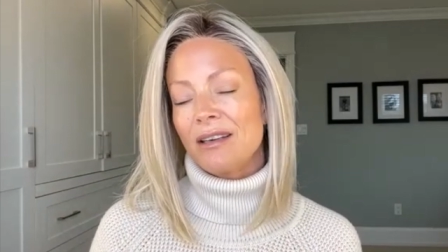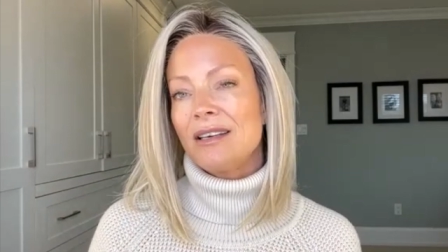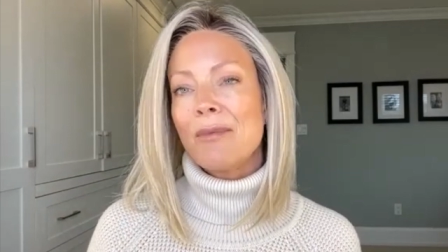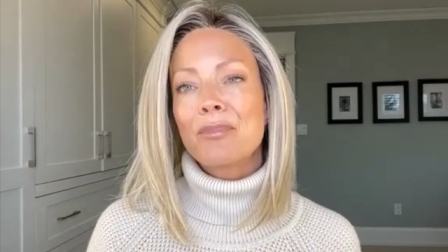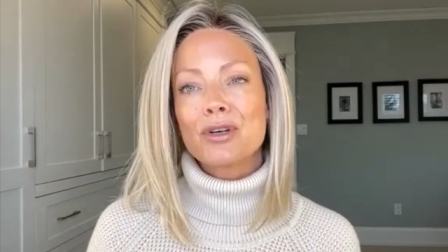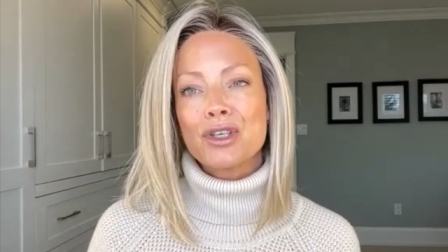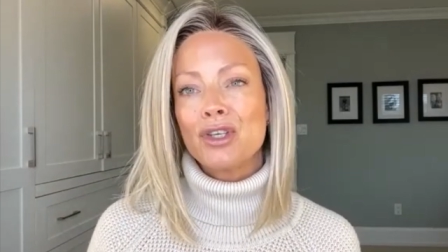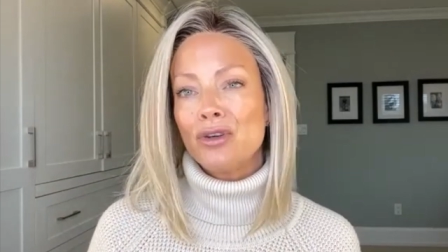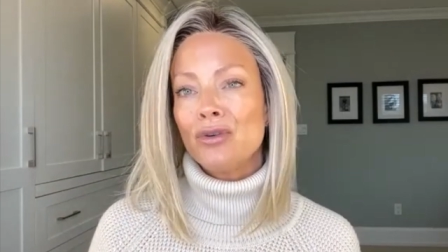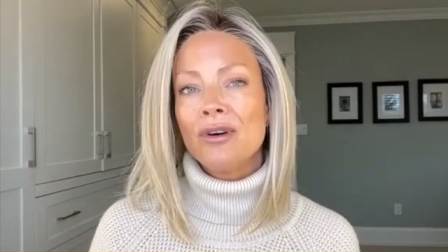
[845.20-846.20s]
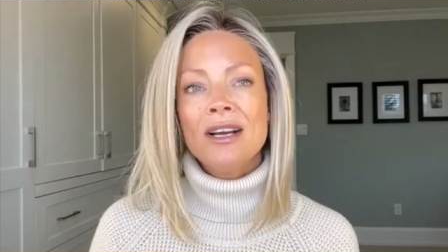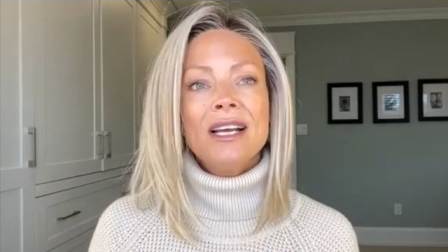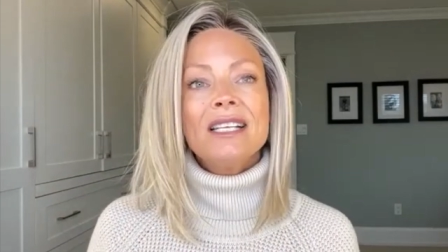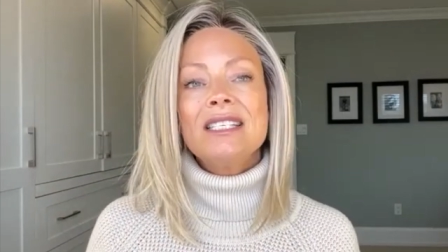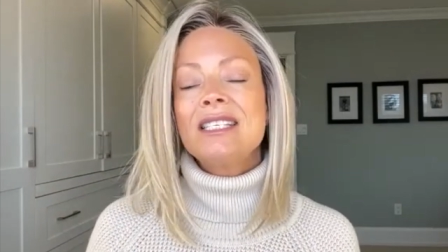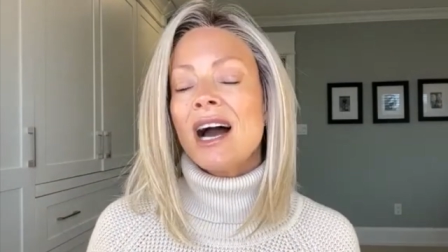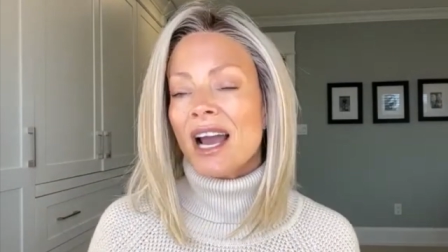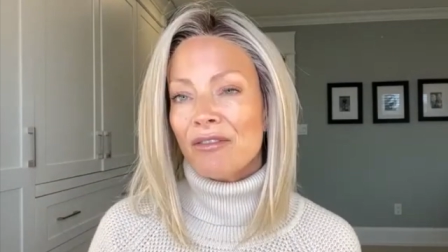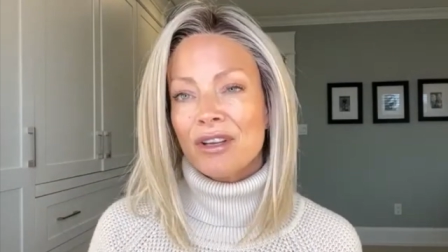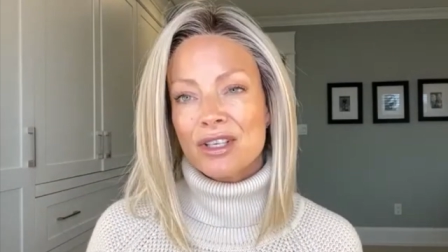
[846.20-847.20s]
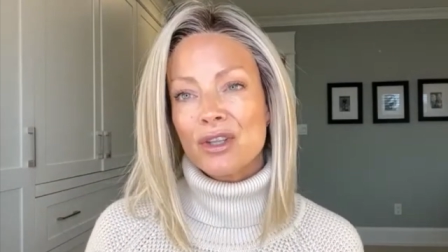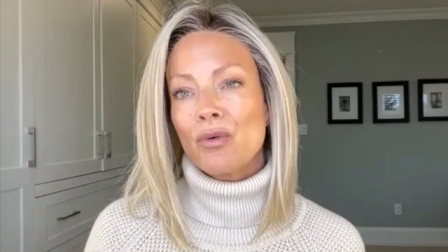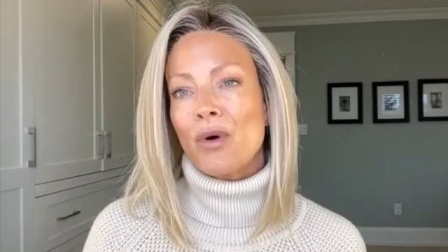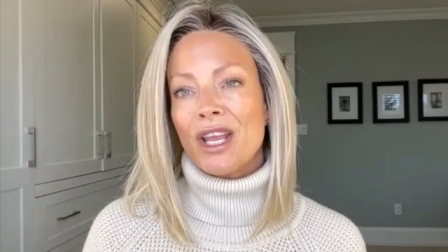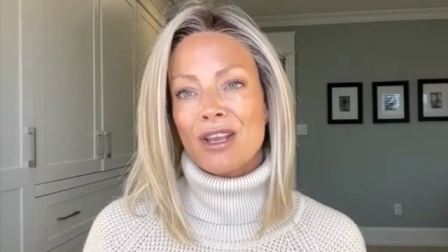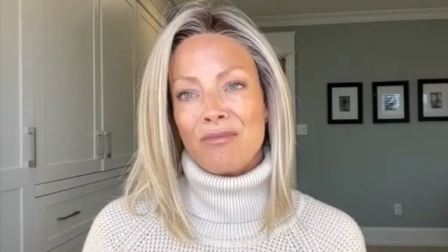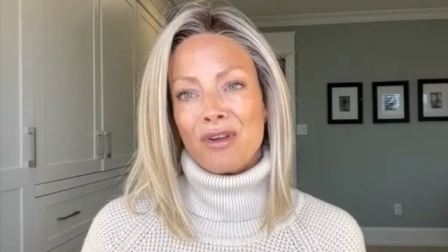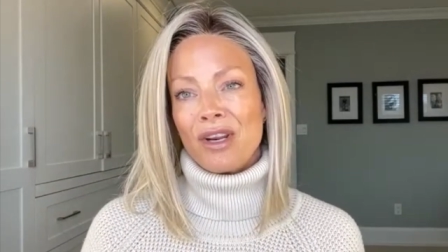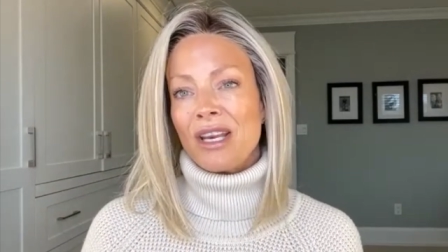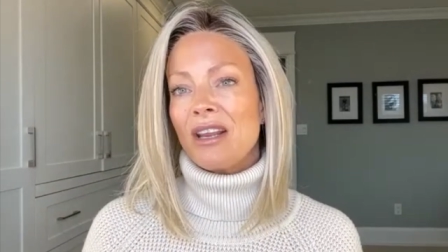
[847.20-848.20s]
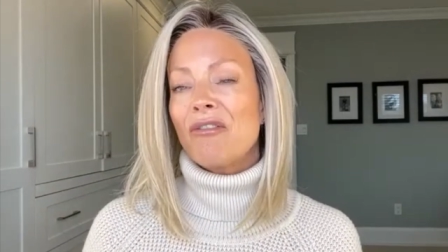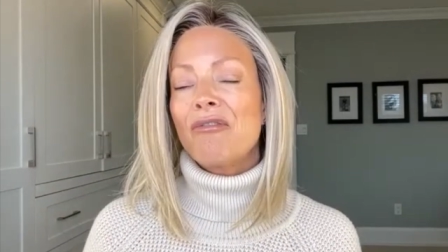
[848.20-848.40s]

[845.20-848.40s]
Number two, dive into the wig community.